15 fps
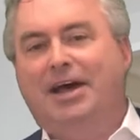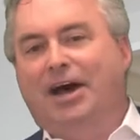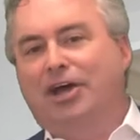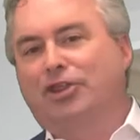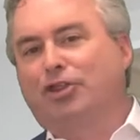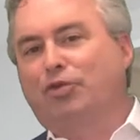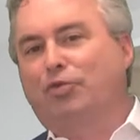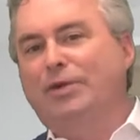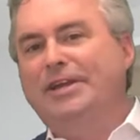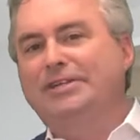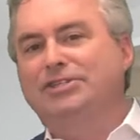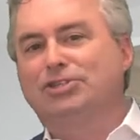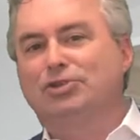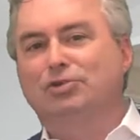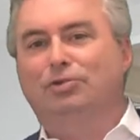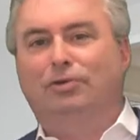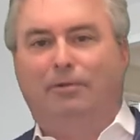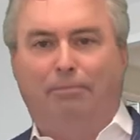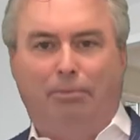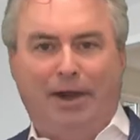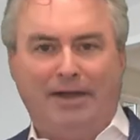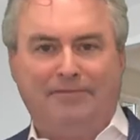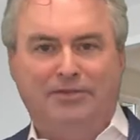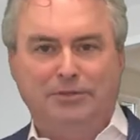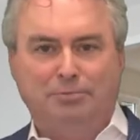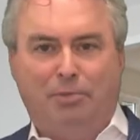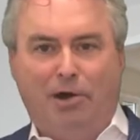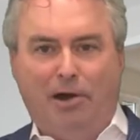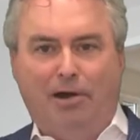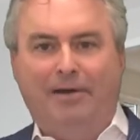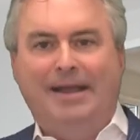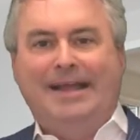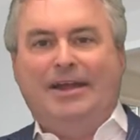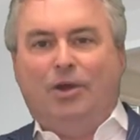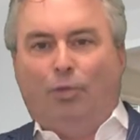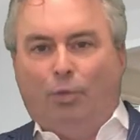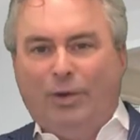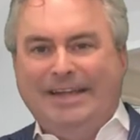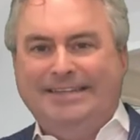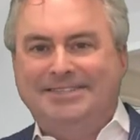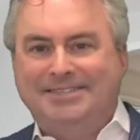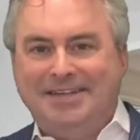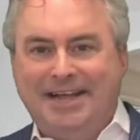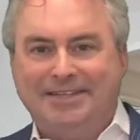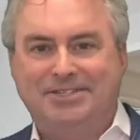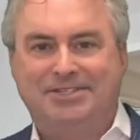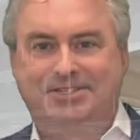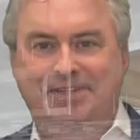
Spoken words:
a three stool breakfast bar, recessed